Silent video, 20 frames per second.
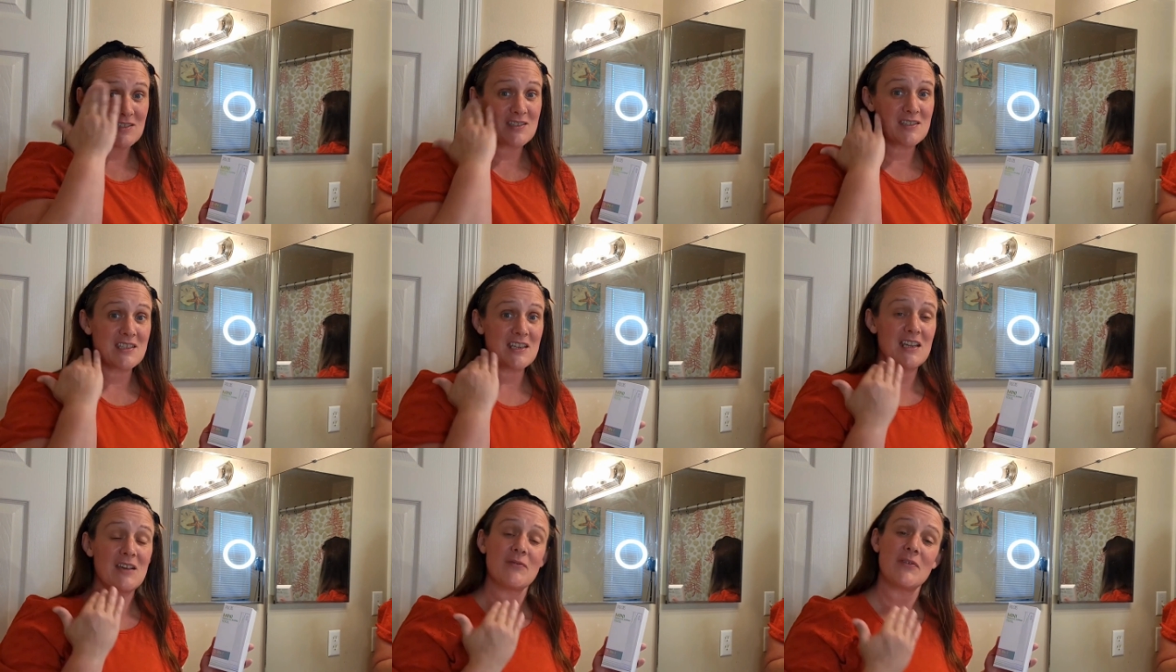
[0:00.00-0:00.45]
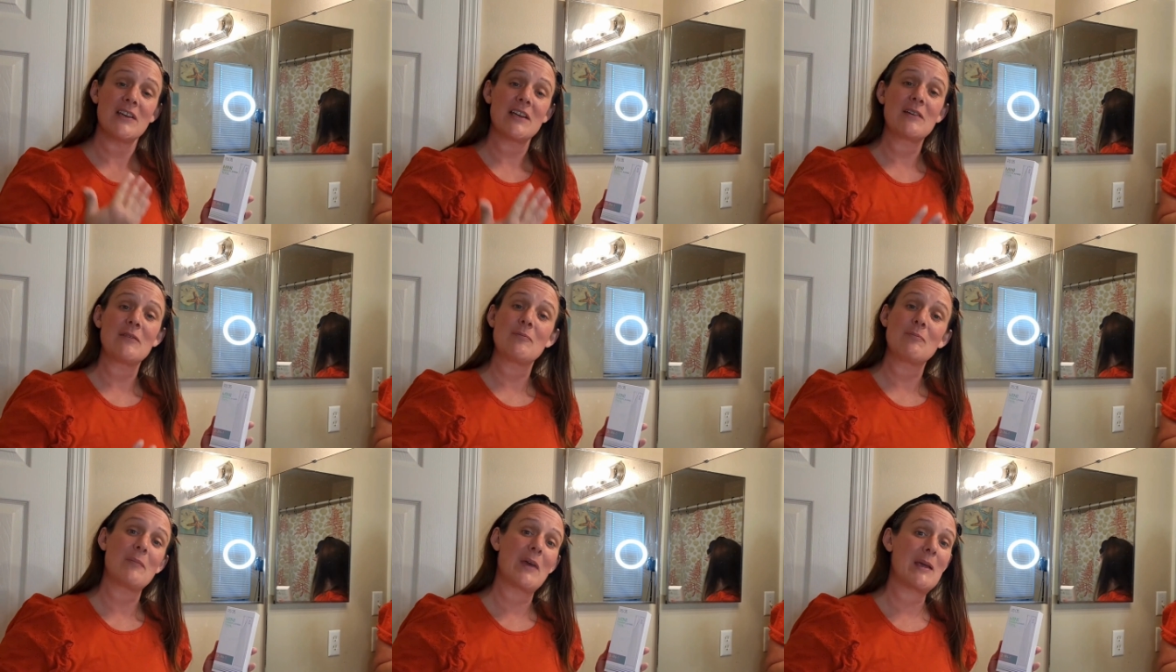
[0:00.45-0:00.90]
see if
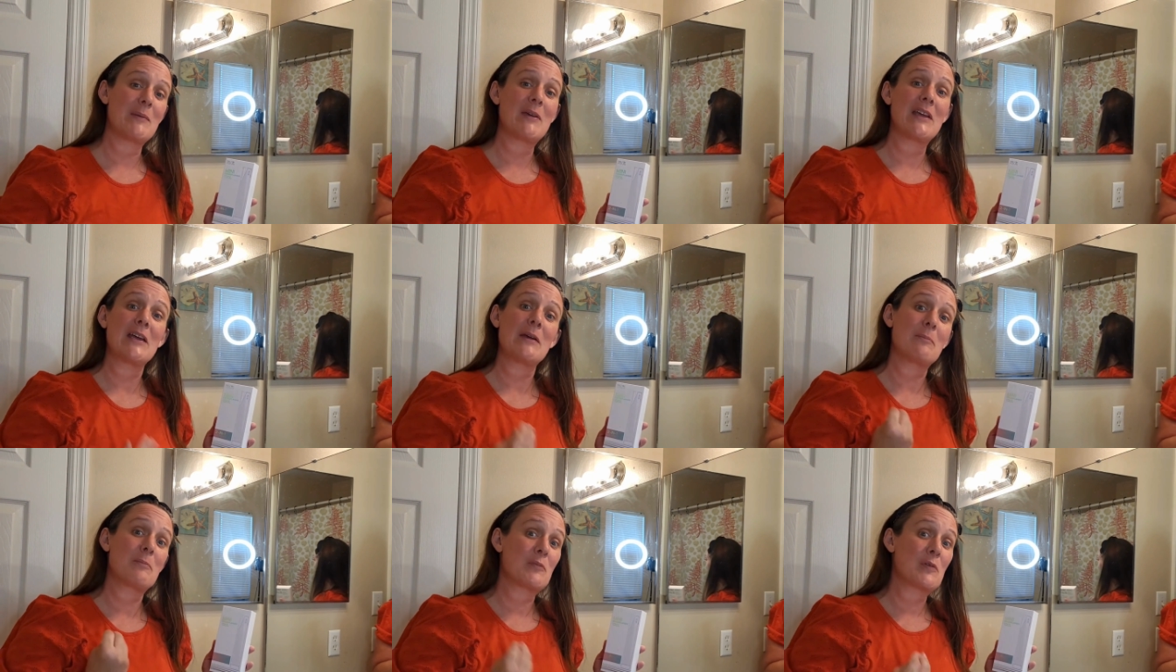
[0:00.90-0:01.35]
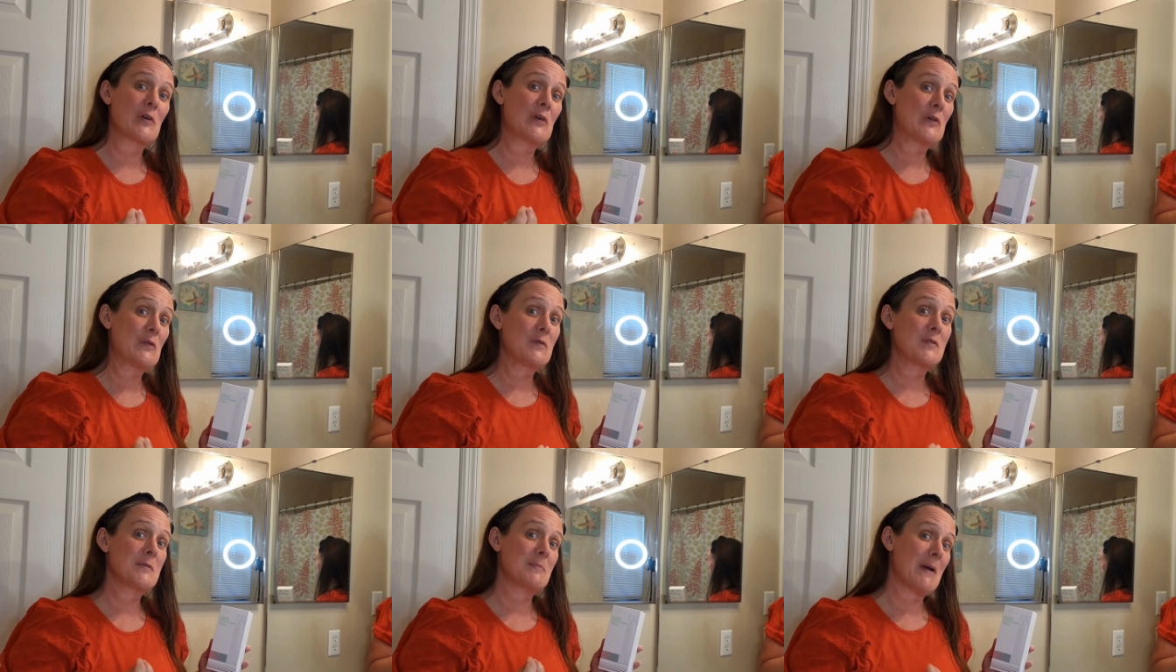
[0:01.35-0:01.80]
it maybe
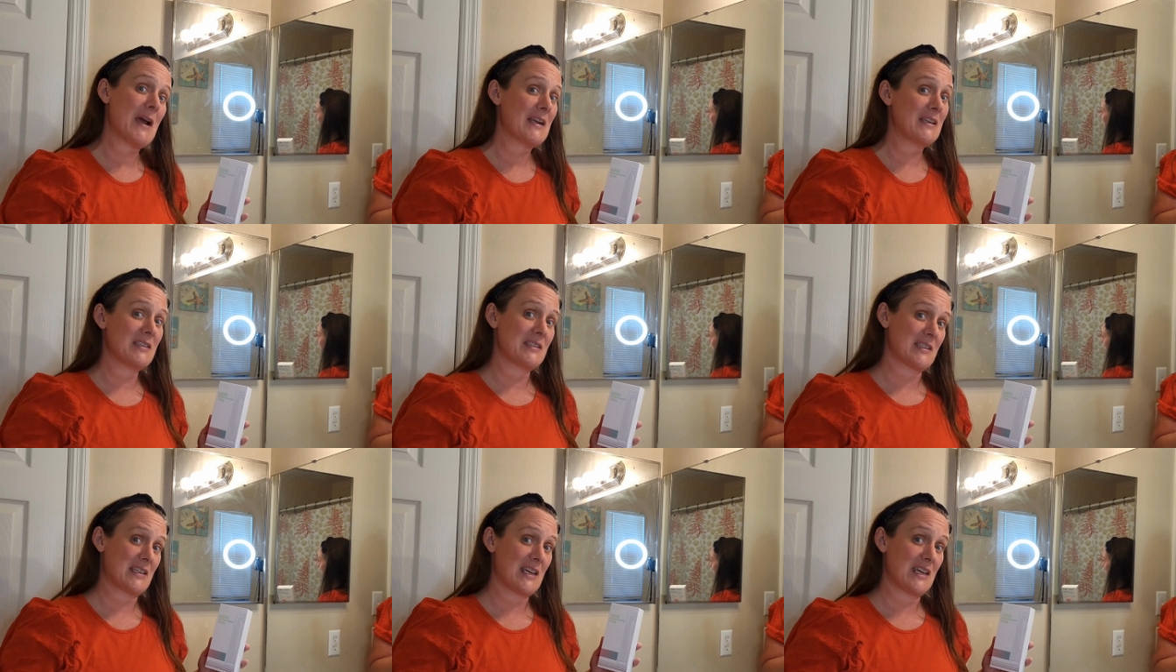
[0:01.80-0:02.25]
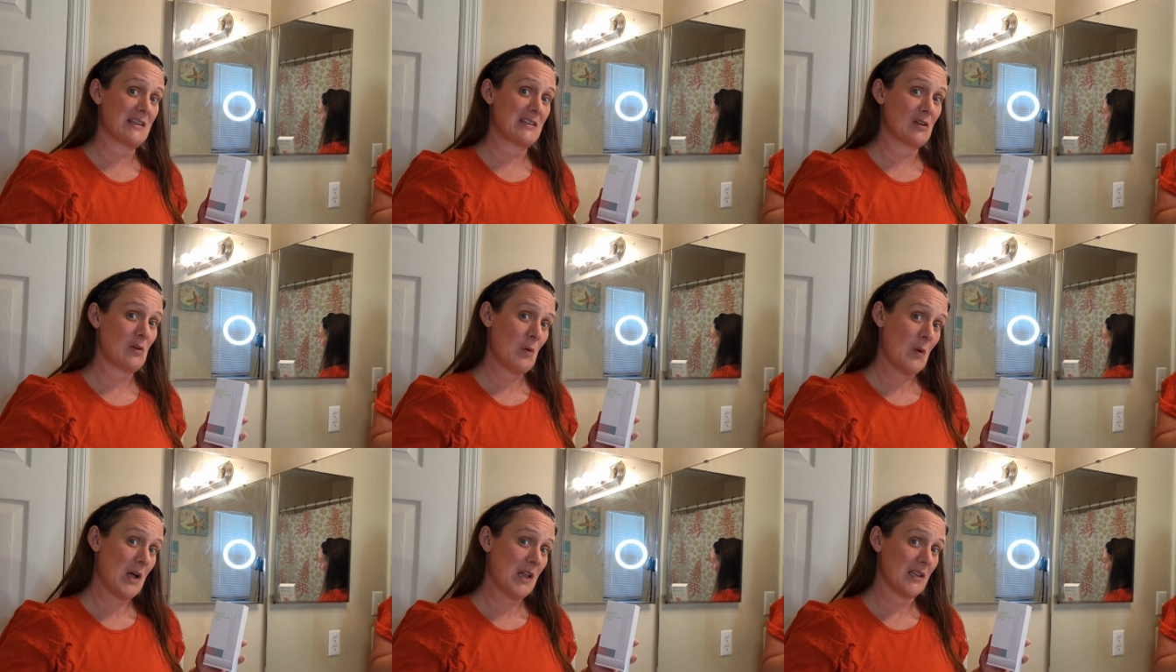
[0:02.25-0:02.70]
improves my skin
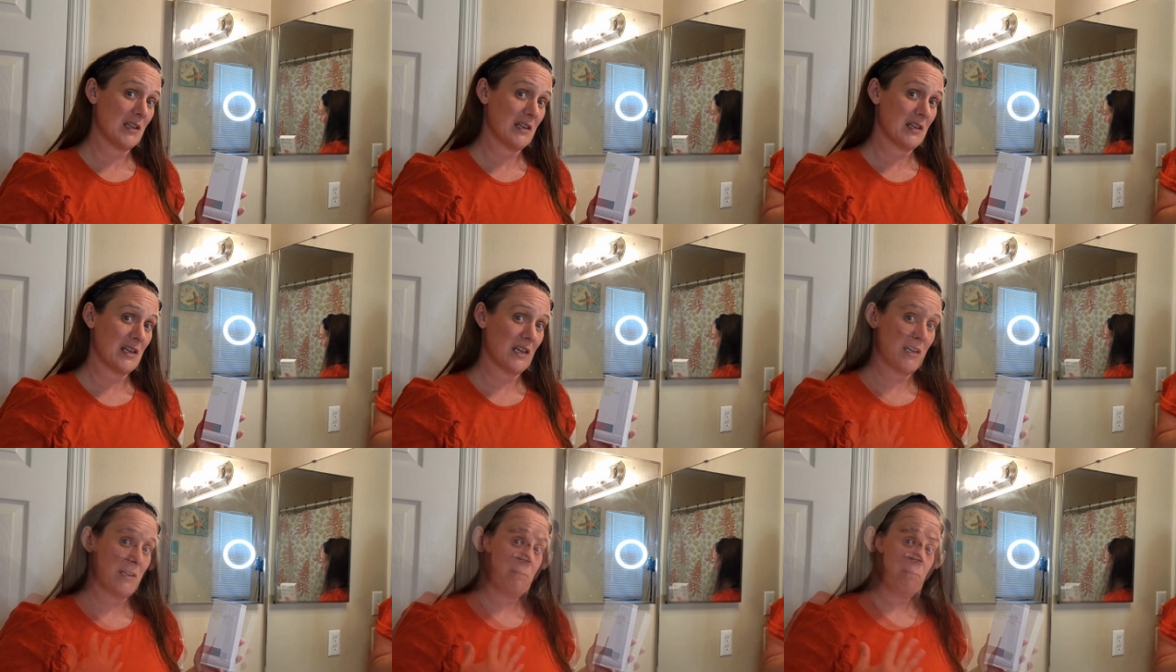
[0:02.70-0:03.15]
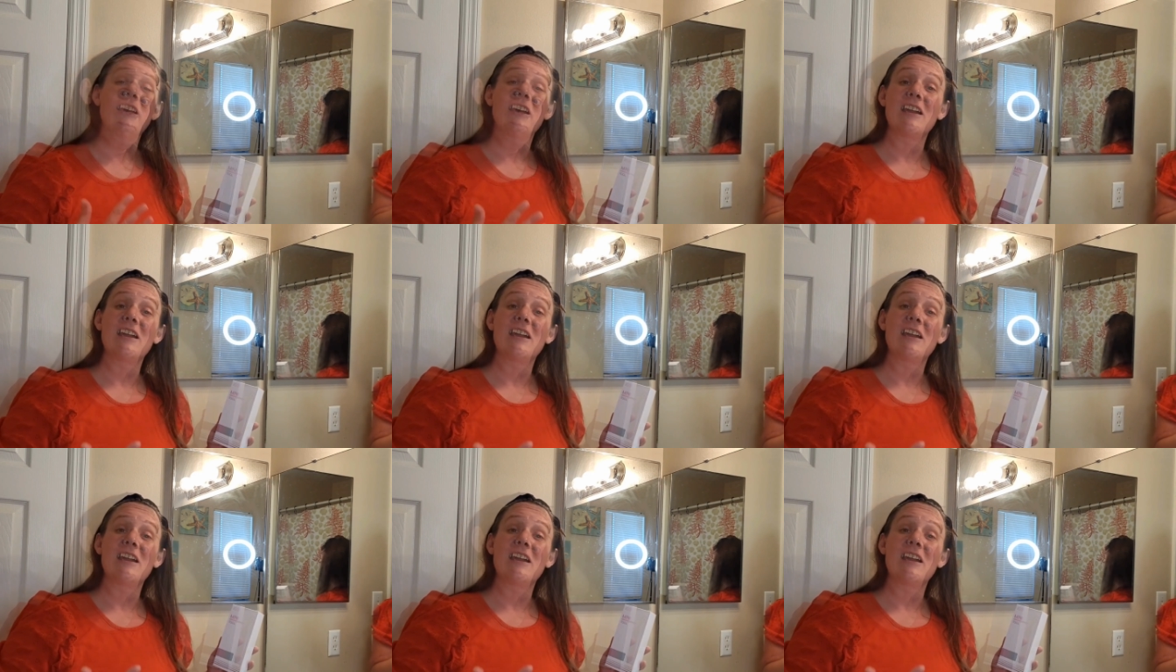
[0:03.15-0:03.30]
quality.